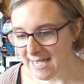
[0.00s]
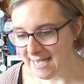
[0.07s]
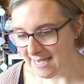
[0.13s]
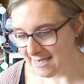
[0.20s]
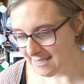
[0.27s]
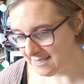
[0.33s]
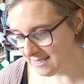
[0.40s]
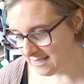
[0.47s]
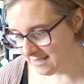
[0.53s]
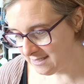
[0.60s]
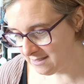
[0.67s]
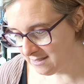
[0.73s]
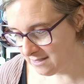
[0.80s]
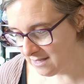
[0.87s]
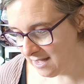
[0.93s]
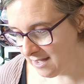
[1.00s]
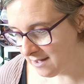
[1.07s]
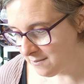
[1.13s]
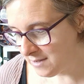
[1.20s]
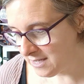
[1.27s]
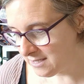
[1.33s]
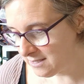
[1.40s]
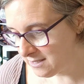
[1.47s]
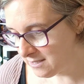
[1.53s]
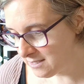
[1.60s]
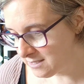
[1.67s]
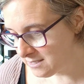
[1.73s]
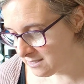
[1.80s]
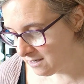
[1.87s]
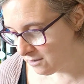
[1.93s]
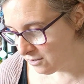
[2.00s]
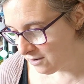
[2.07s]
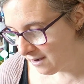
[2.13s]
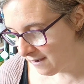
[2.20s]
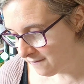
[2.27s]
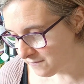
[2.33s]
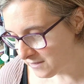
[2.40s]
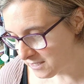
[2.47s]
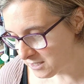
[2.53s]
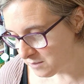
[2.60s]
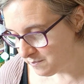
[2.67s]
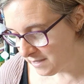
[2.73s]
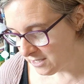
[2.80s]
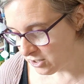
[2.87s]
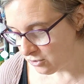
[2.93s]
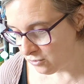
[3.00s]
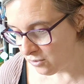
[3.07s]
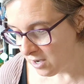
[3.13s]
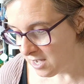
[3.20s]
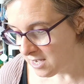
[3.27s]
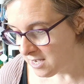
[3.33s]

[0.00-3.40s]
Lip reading: is Stylecraft Special